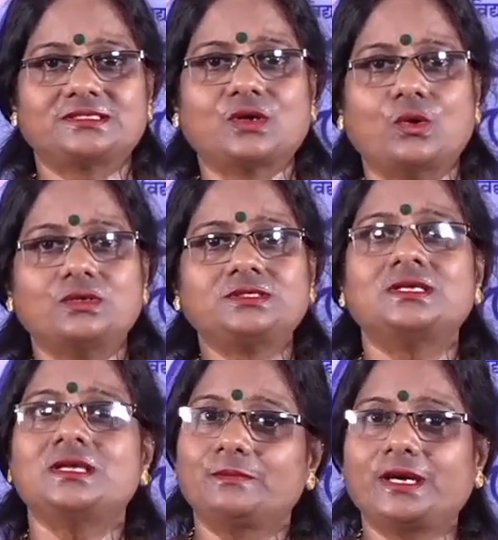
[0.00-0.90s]
course,
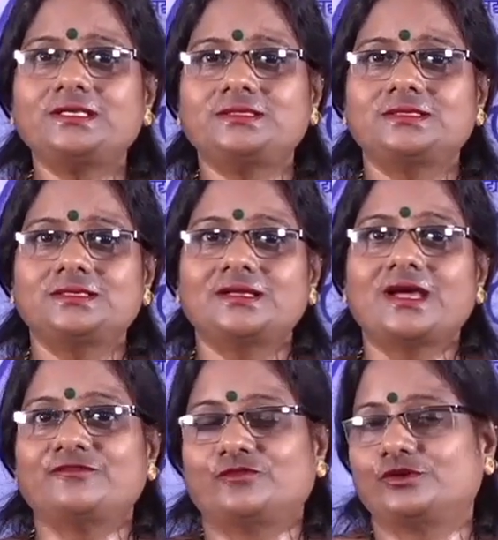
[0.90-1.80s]
but
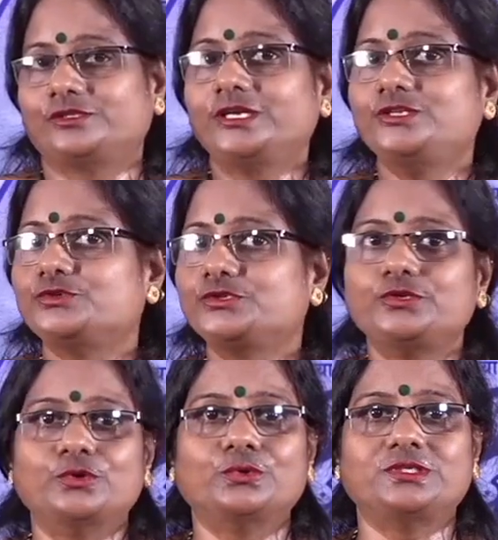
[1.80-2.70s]
I want that you should
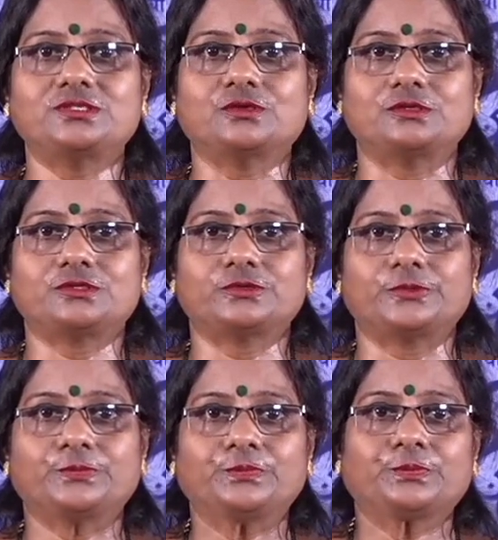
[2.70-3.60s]
know this also.
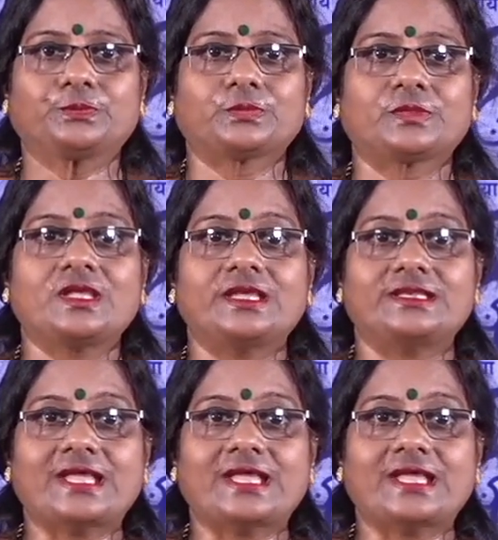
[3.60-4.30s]
In